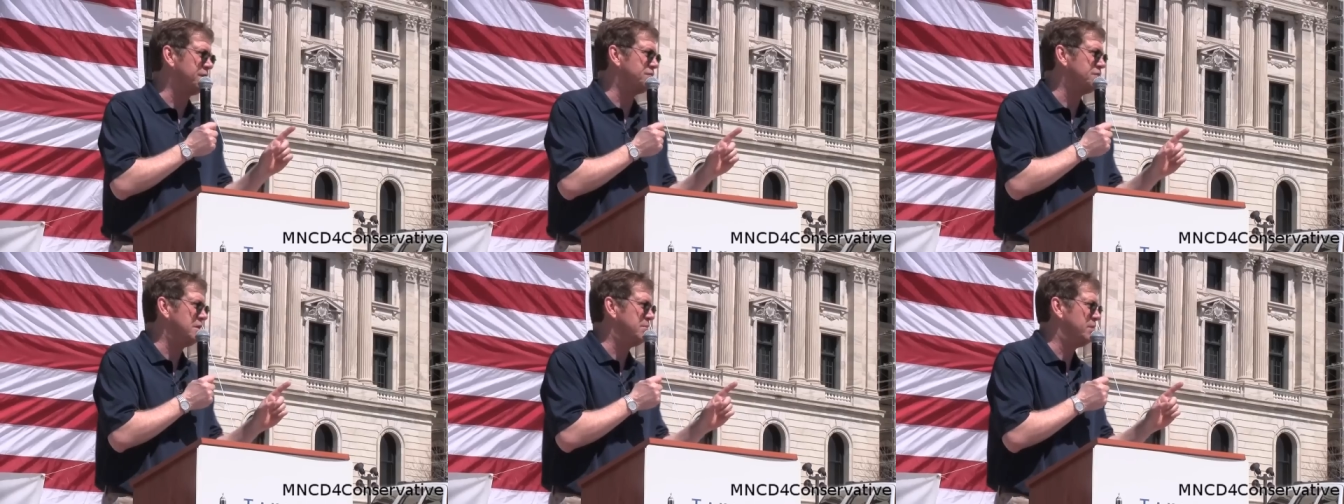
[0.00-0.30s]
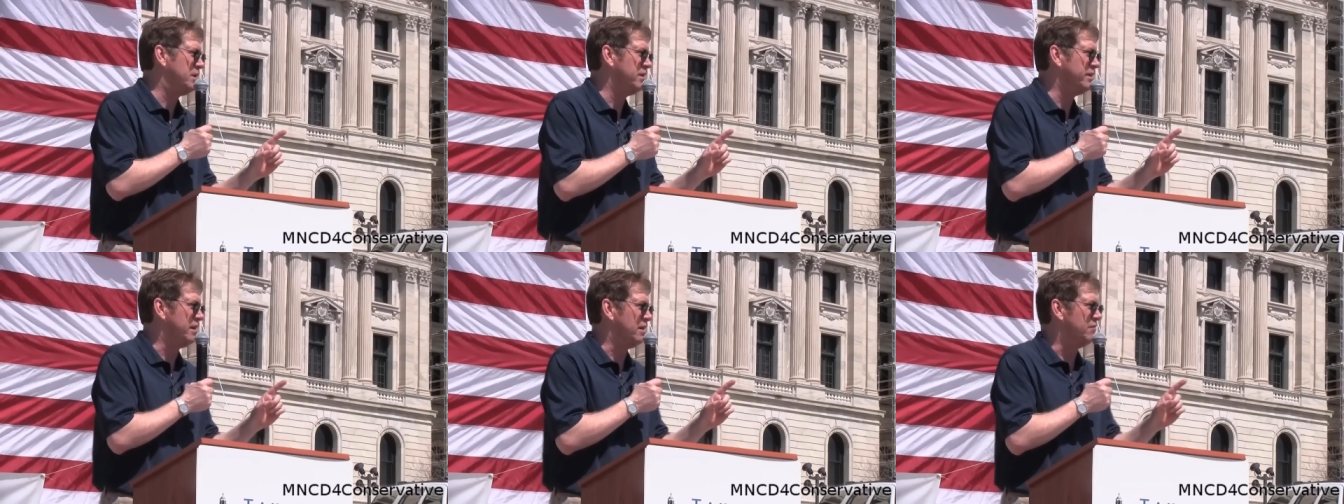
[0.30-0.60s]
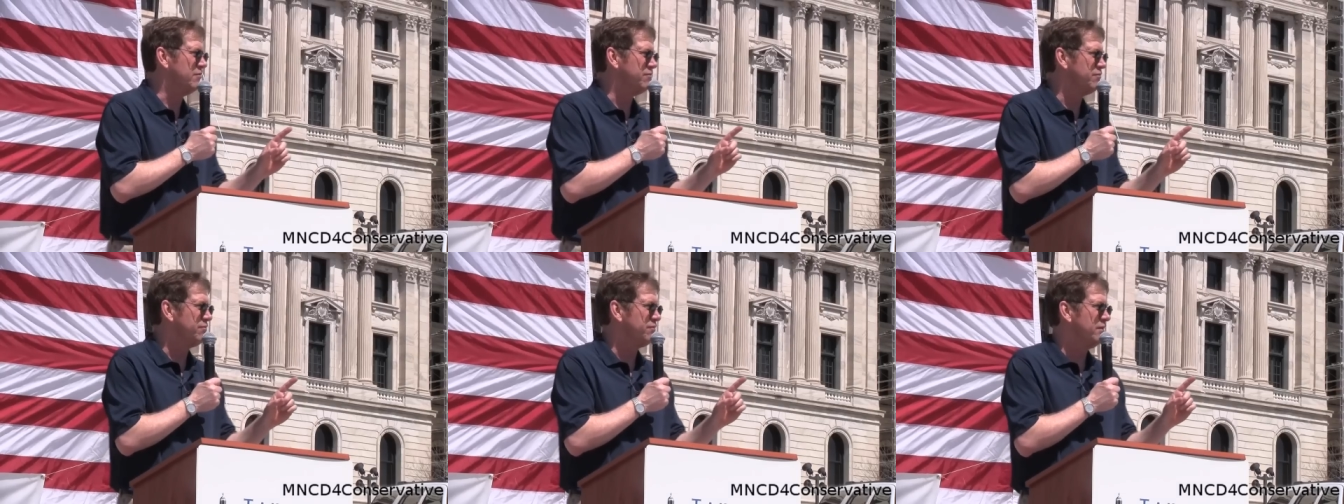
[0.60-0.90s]
$50 billion.
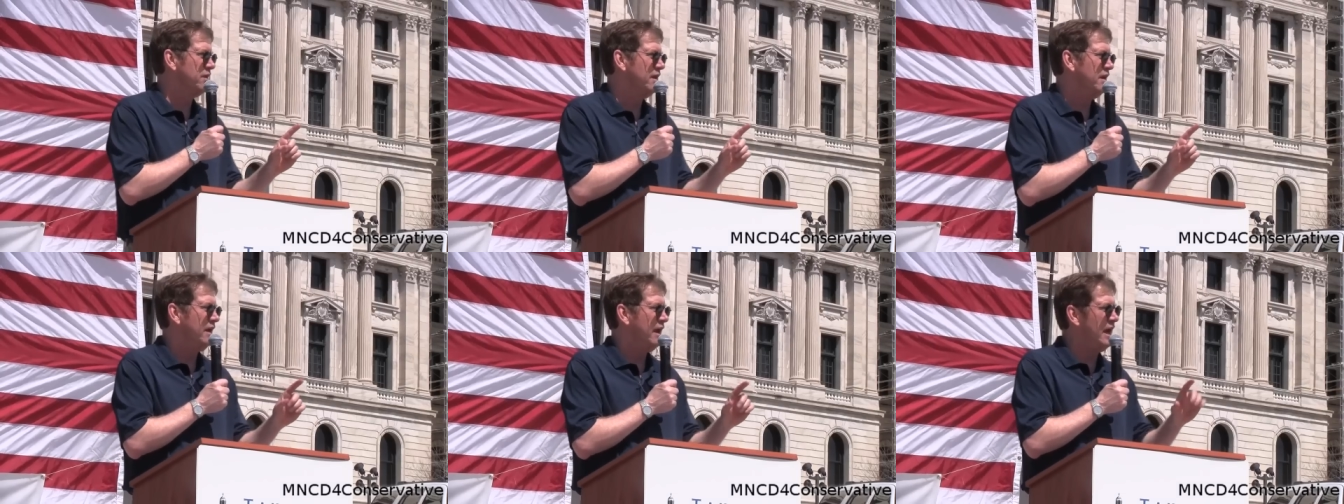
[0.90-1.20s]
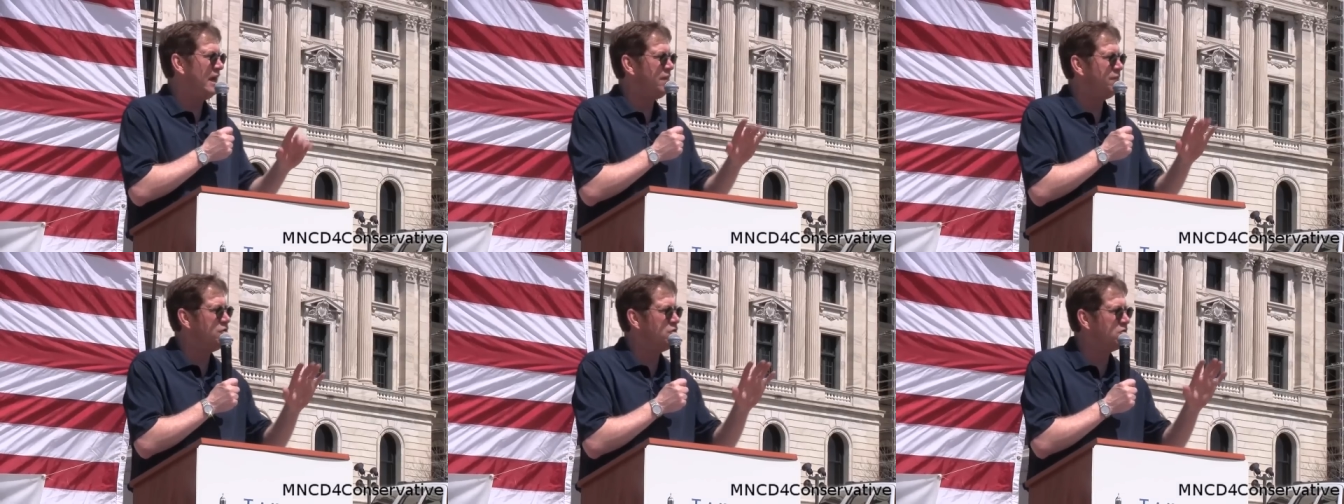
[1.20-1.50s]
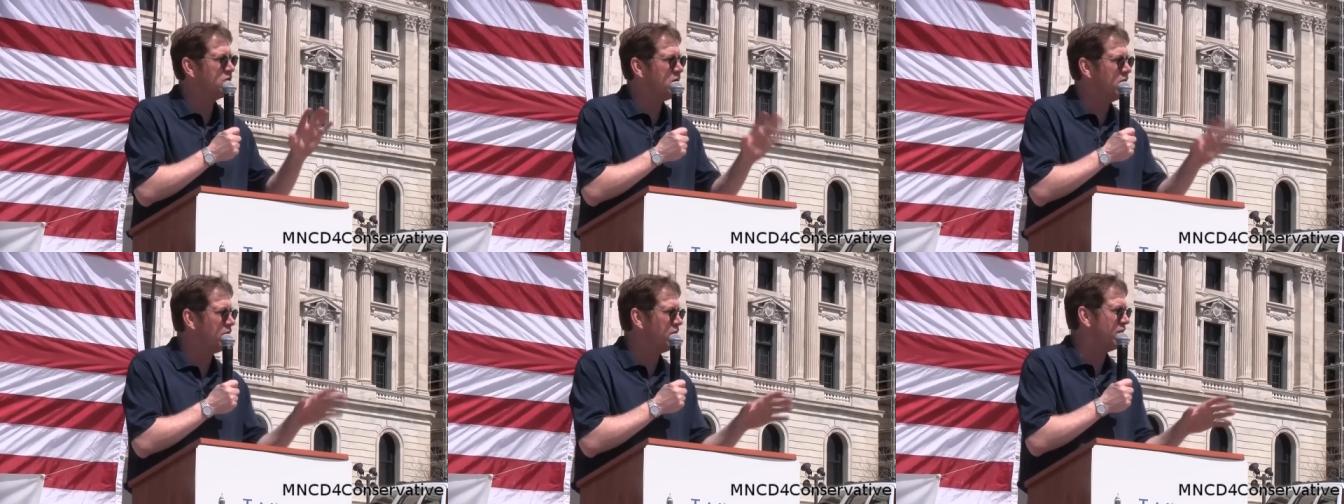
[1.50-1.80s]
And if
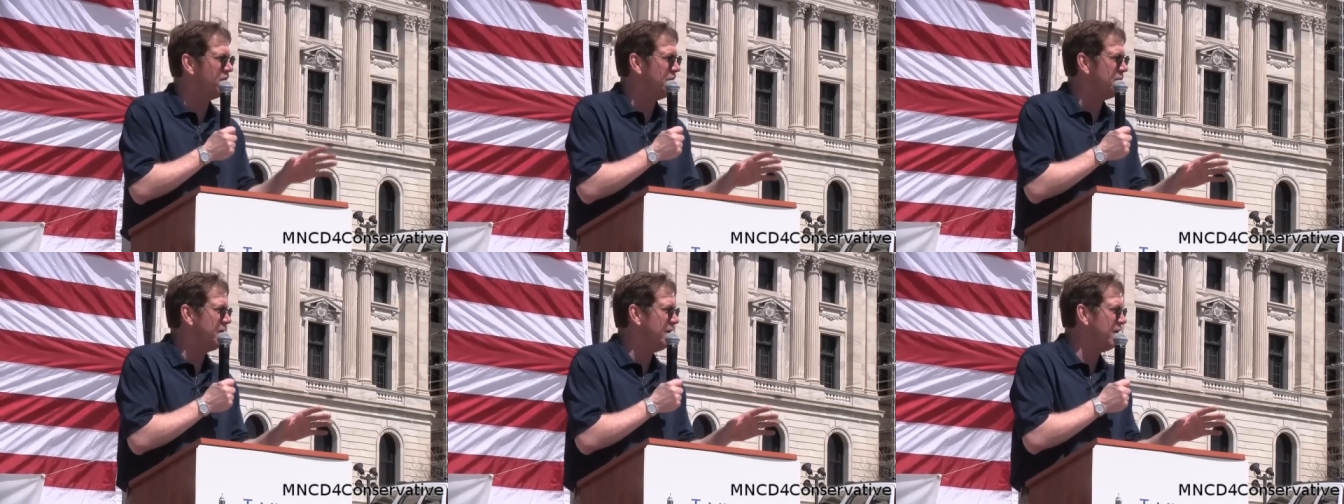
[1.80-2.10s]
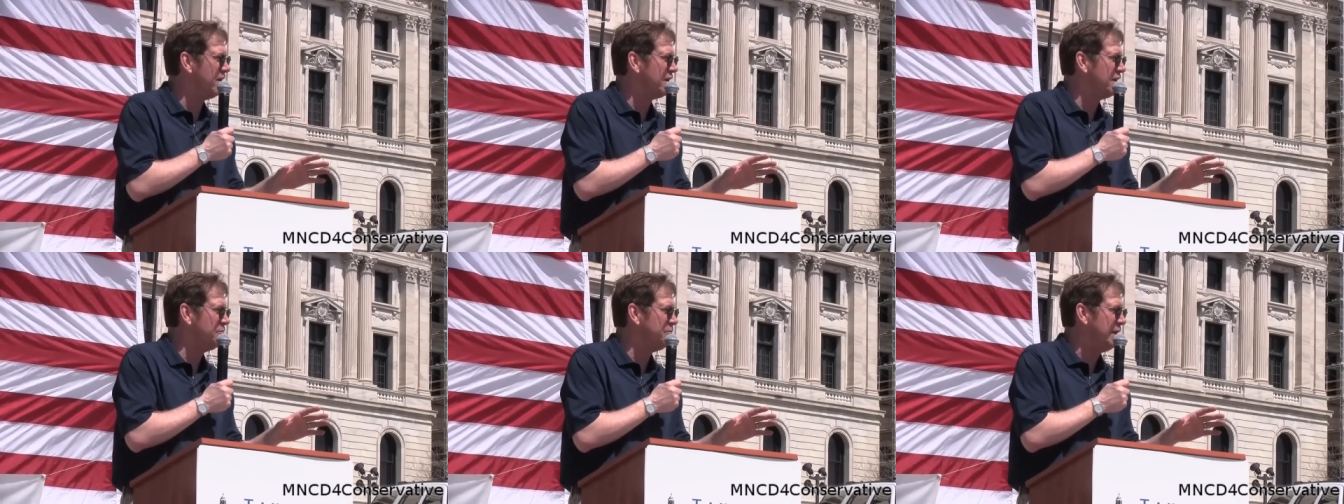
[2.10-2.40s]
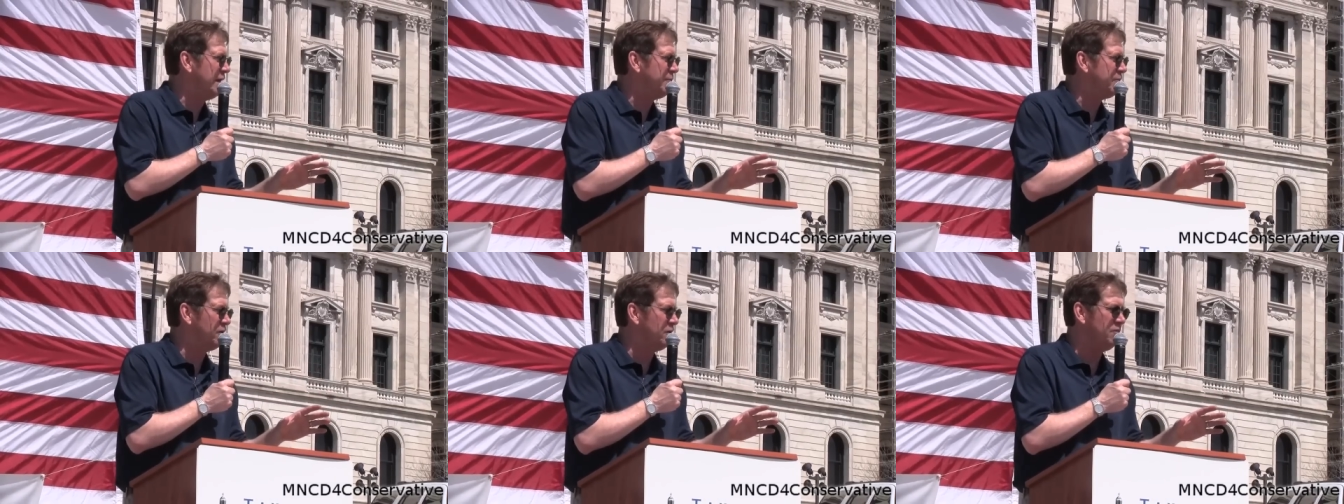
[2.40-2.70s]
you go to the American
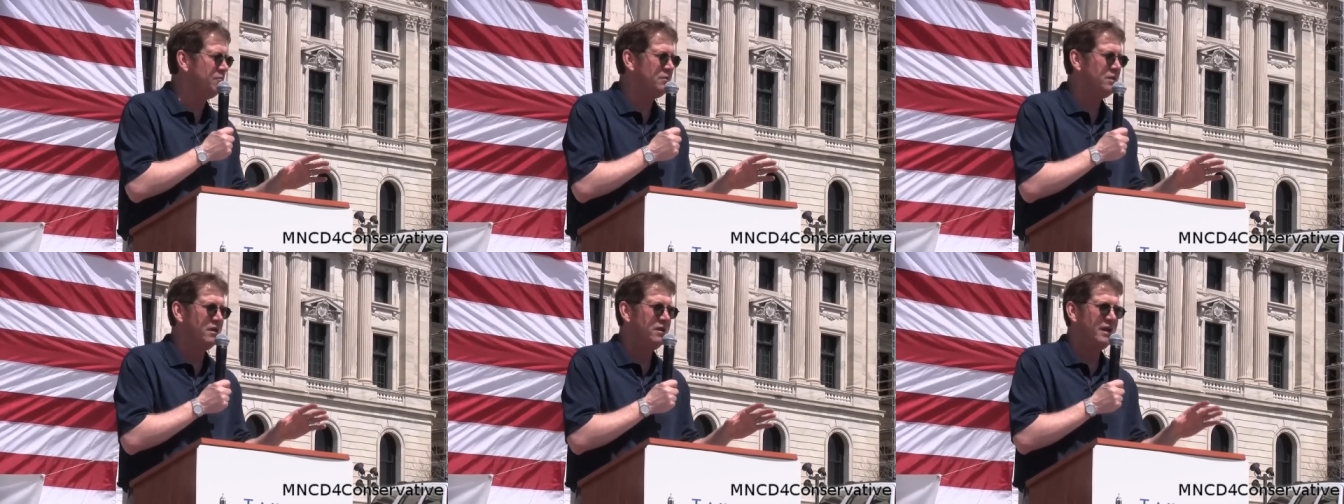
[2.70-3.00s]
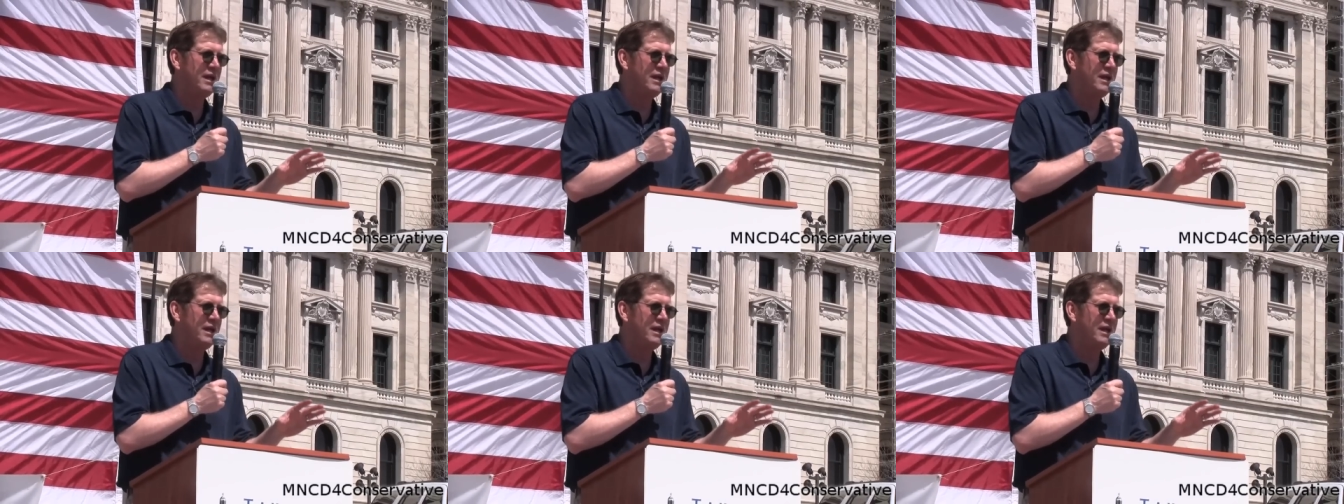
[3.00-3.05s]
people